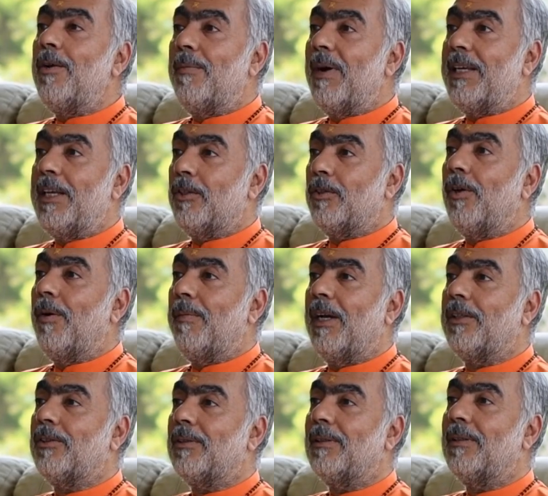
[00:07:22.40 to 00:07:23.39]
money so
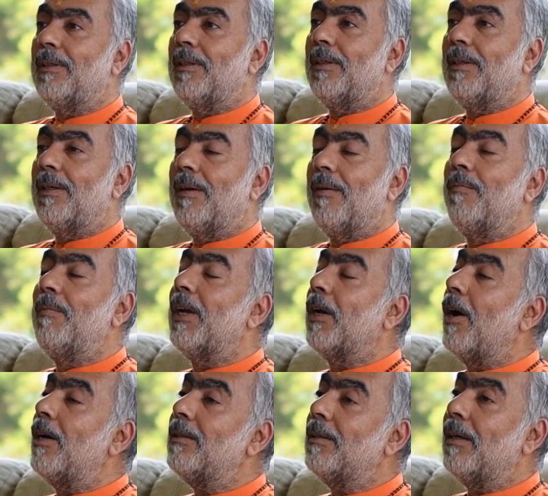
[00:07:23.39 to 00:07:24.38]
much?
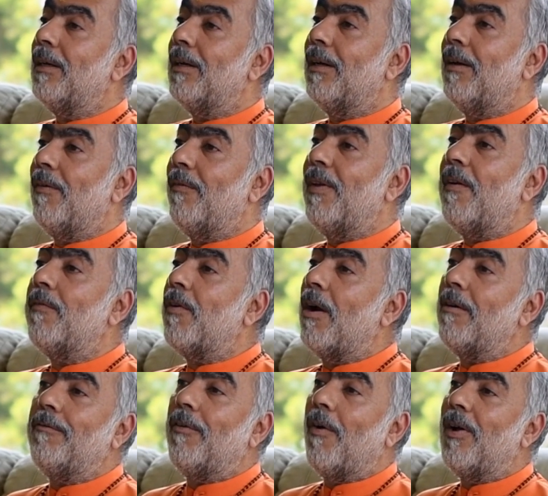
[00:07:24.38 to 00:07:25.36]
Because we have
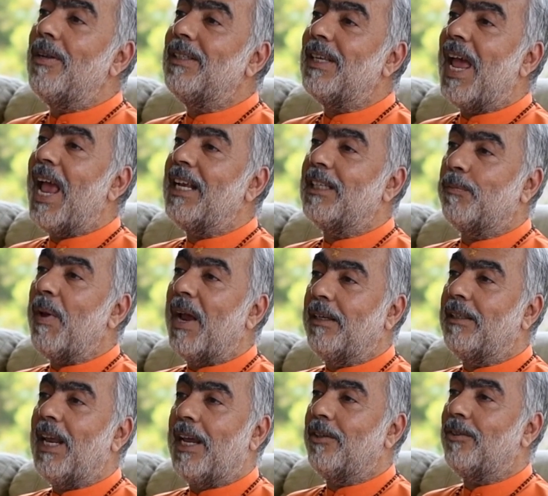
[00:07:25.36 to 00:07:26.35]
got false
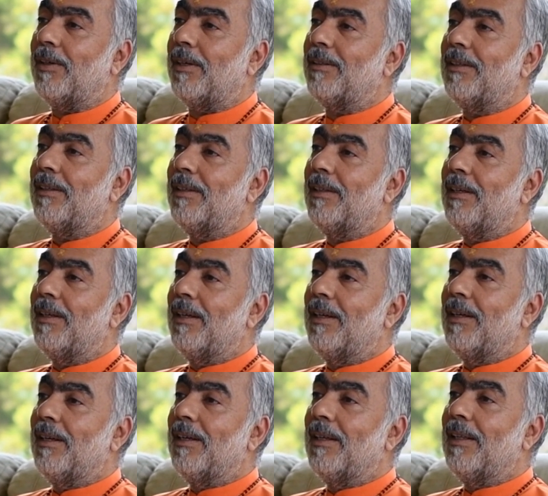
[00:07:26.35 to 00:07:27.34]
expectations
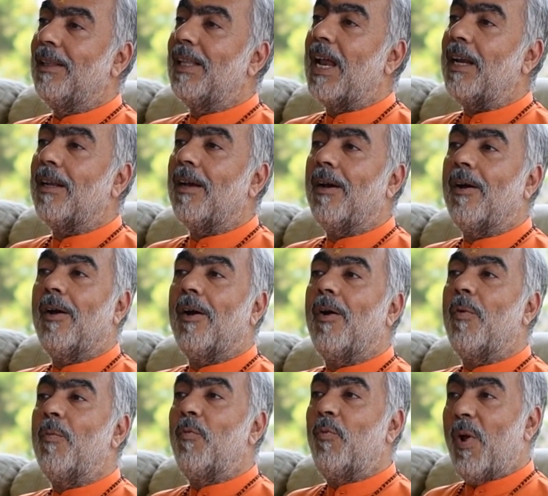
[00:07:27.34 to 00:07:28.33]
that
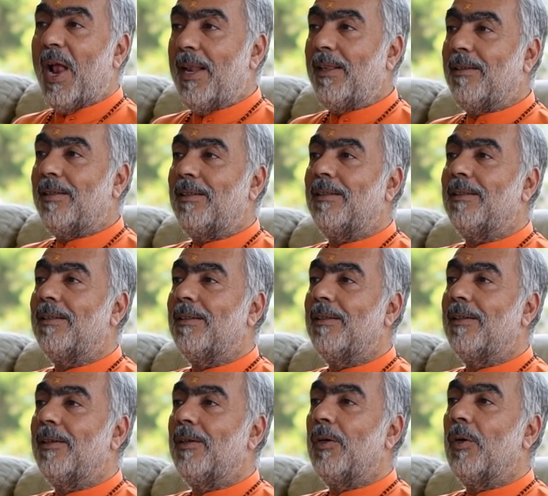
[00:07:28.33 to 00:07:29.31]
wealth
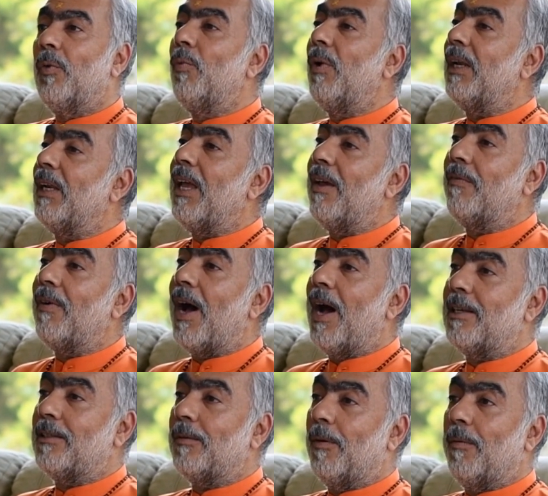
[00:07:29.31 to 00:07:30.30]
will give
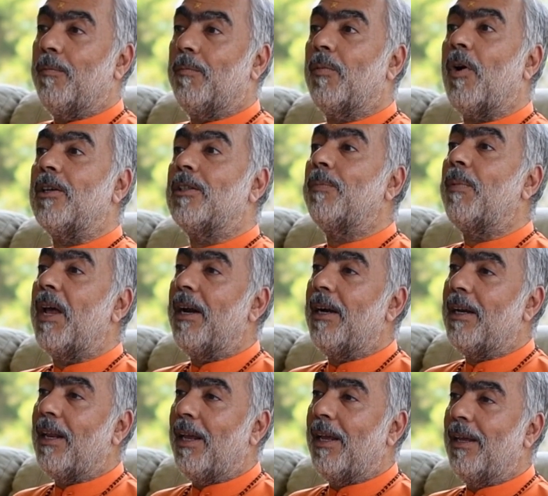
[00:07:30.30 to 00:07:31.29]
us
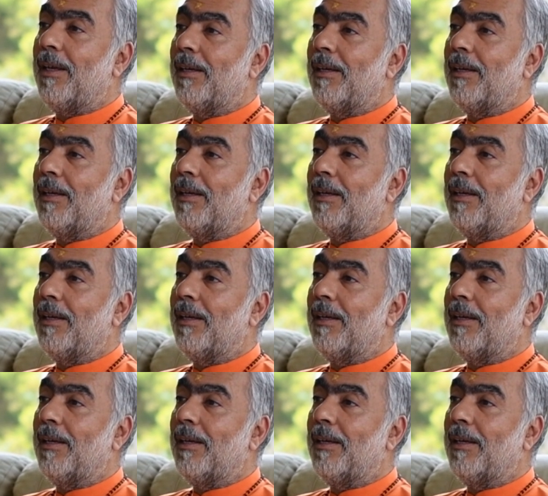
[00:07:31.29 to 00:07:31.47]
prosperity.